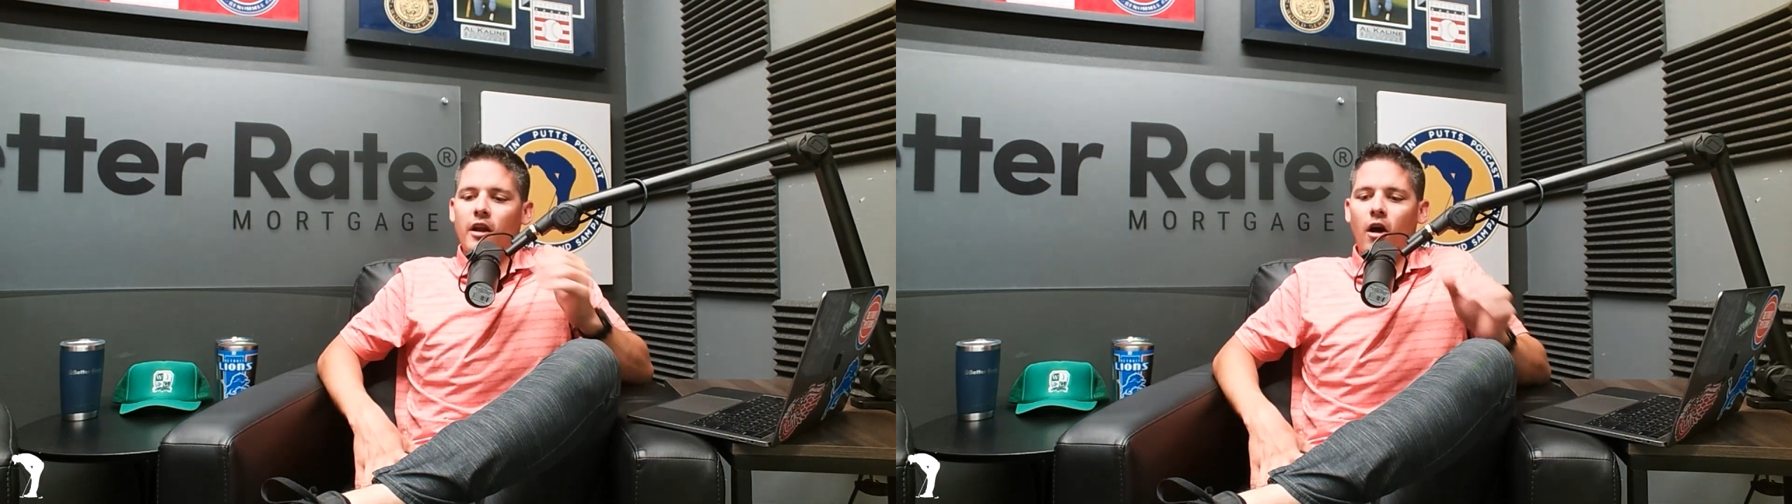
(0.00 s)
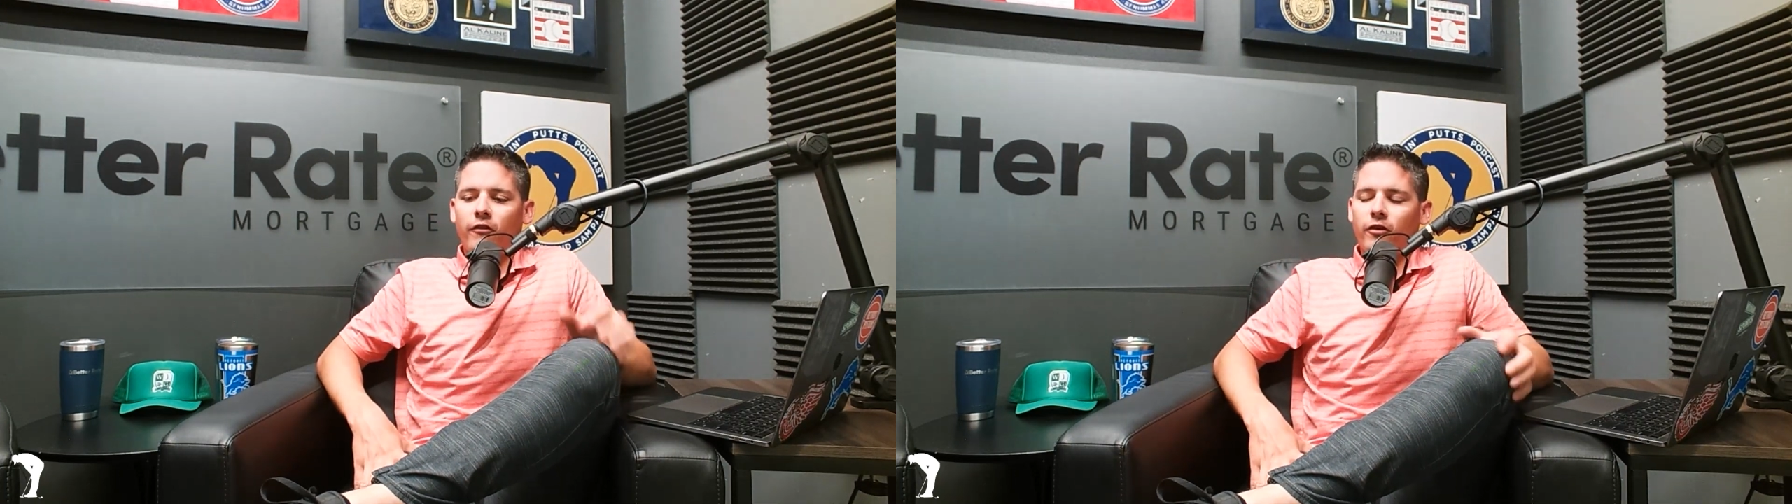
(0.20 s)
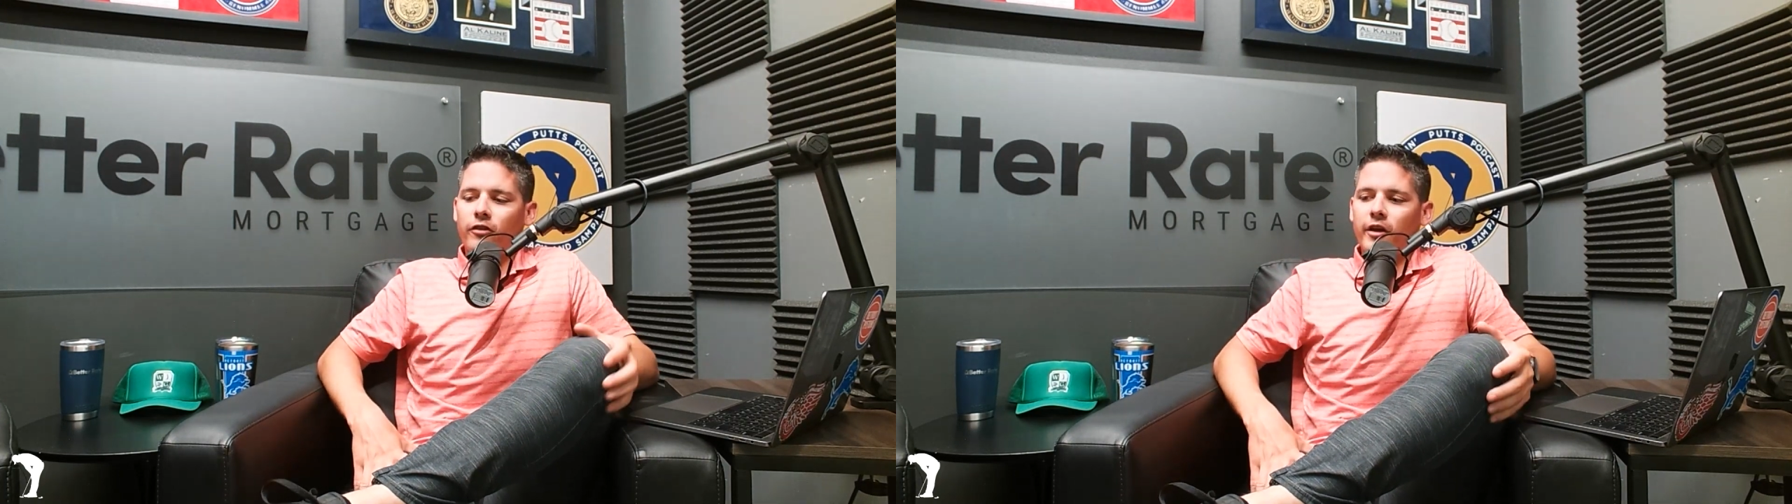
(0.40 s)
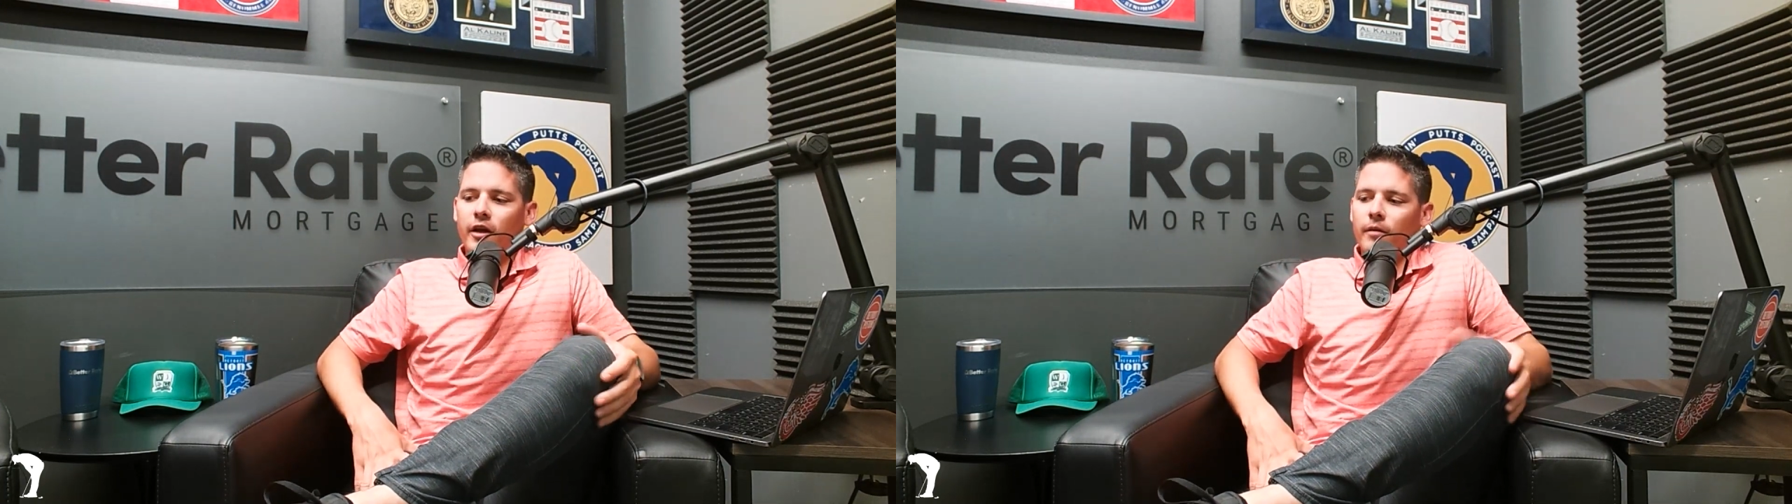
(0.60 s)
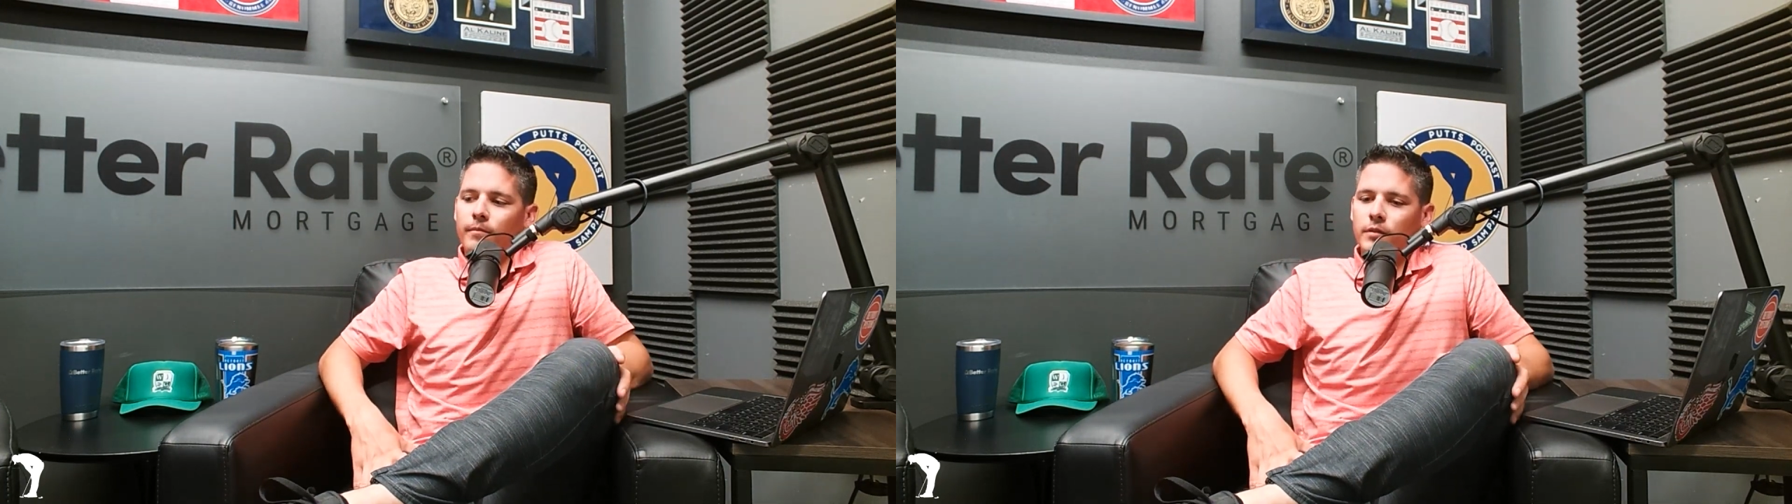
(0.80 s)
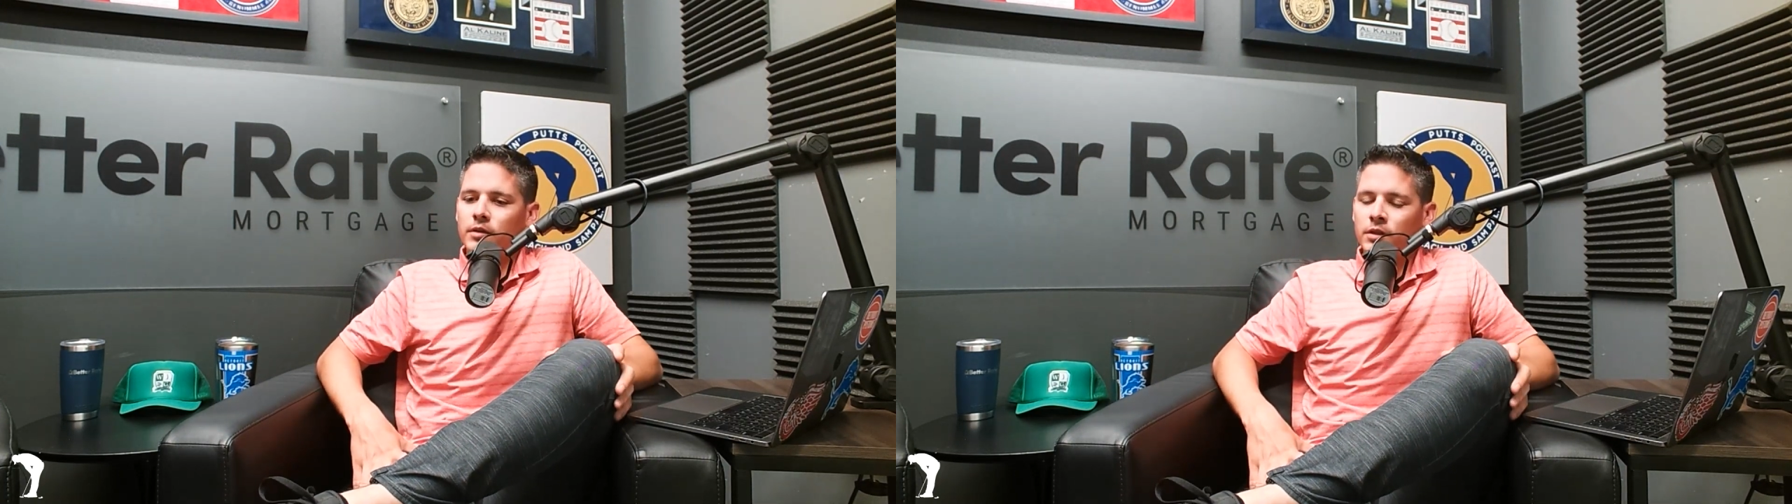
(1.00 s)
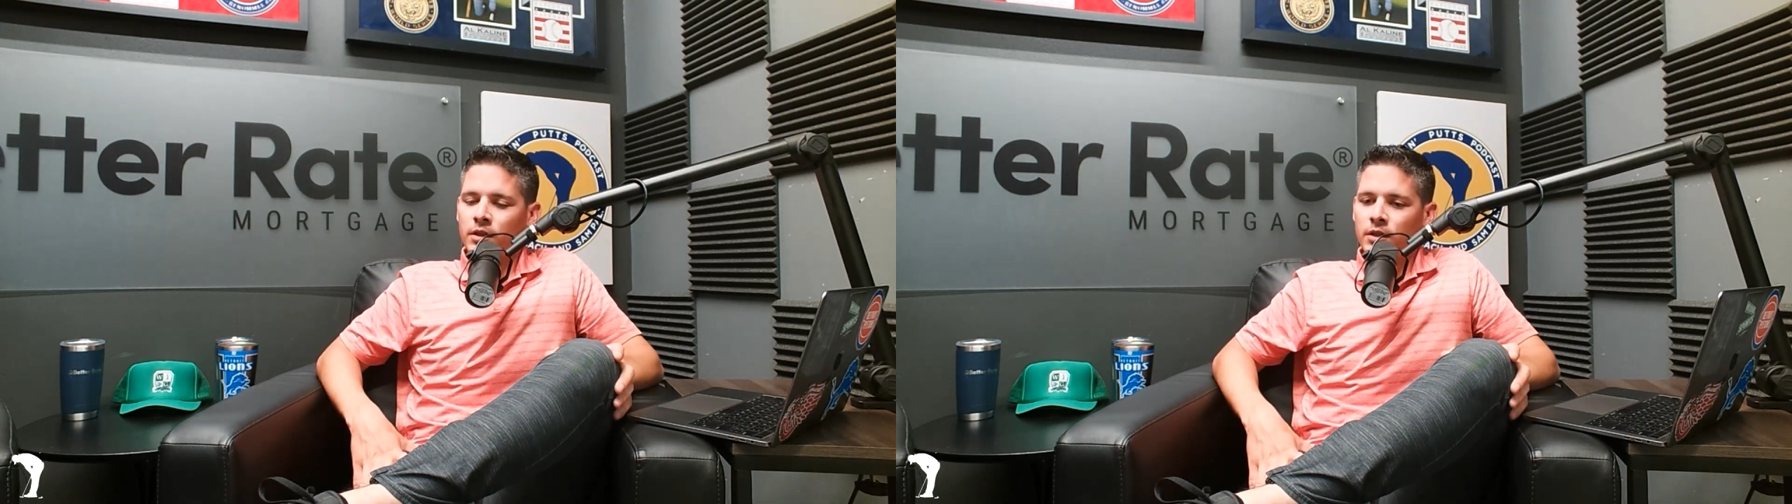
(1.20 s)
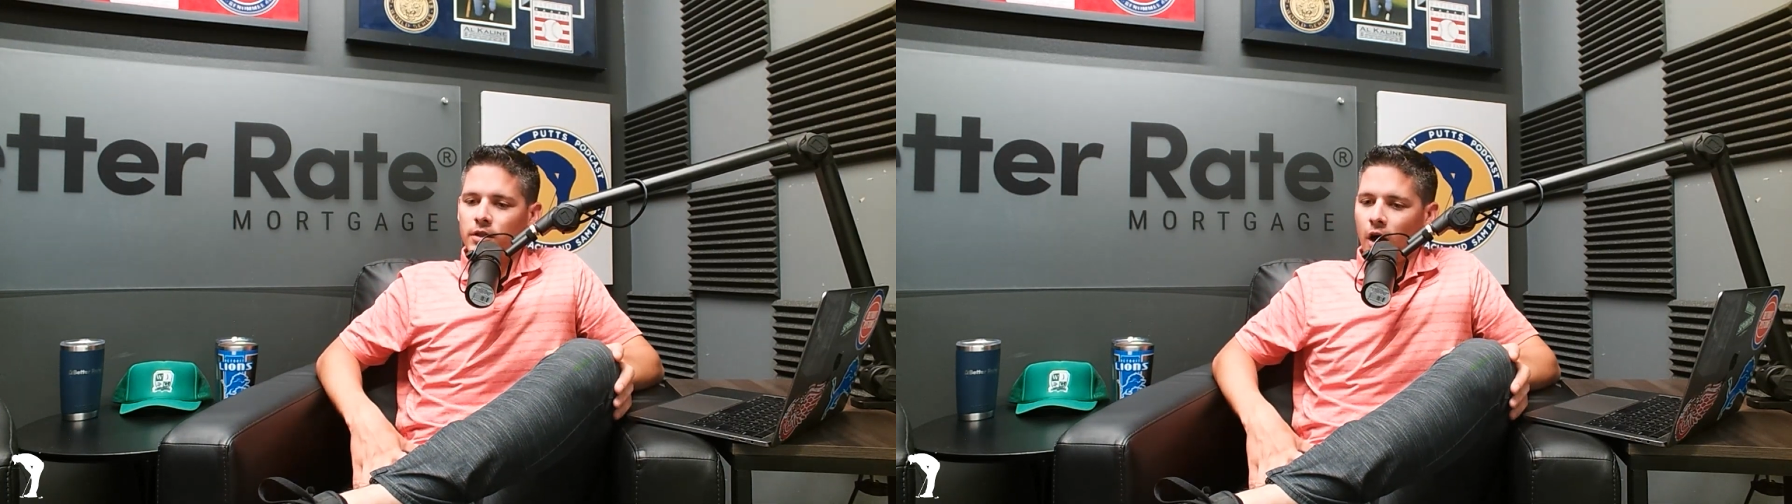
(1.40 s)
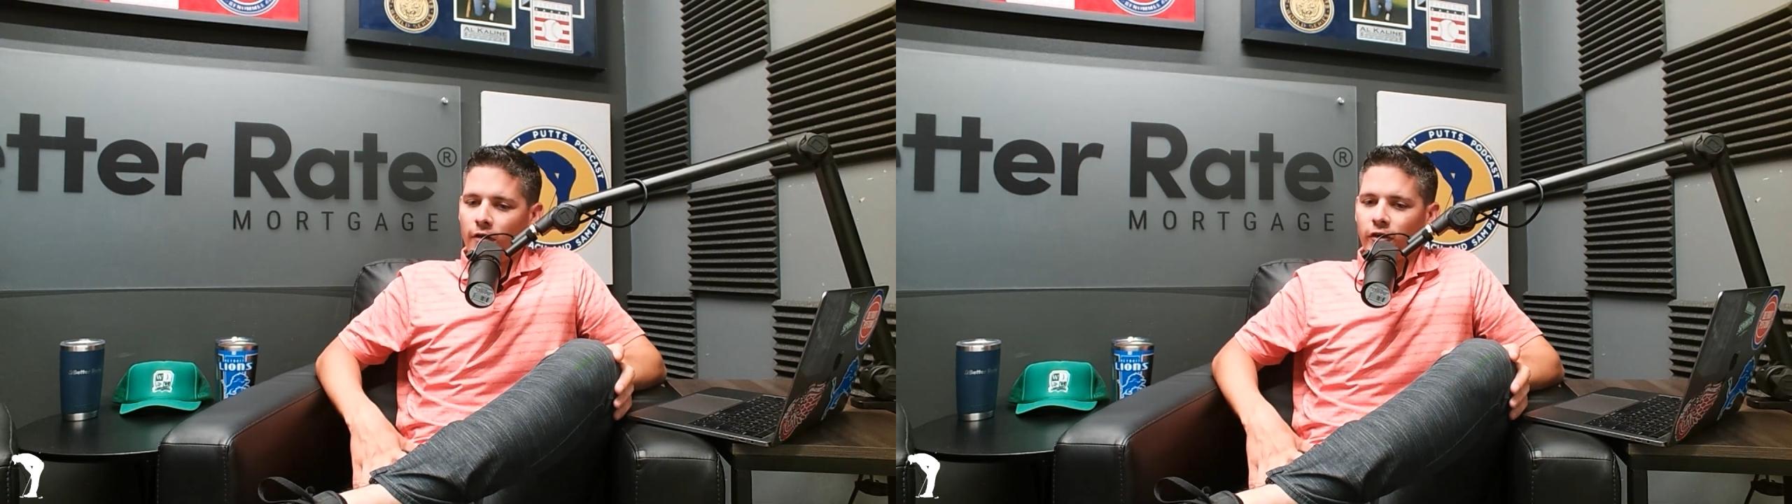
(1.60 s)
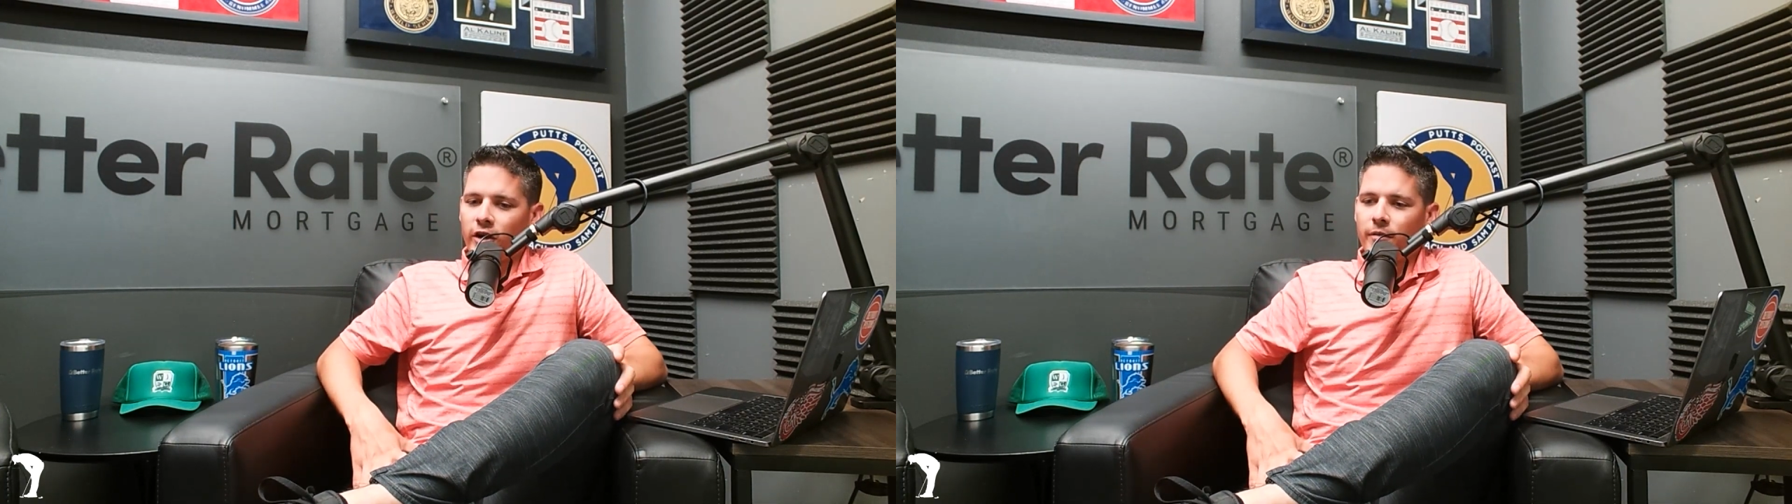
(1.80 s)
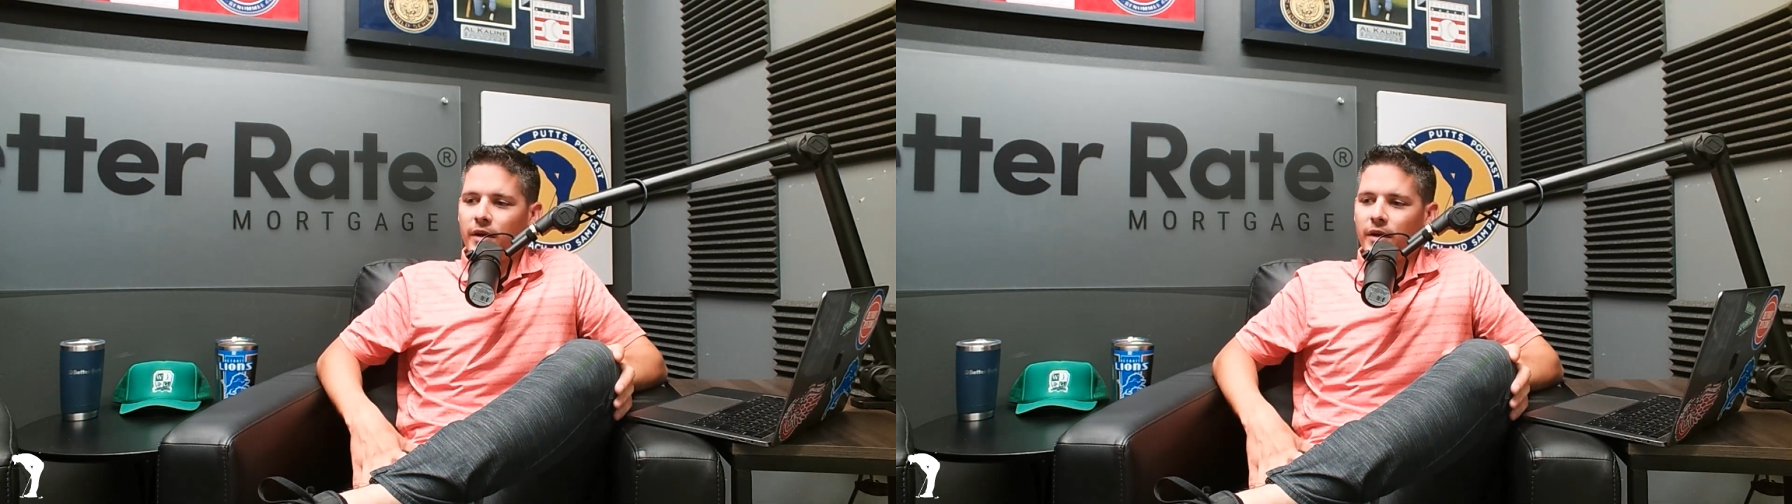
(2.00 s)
offer him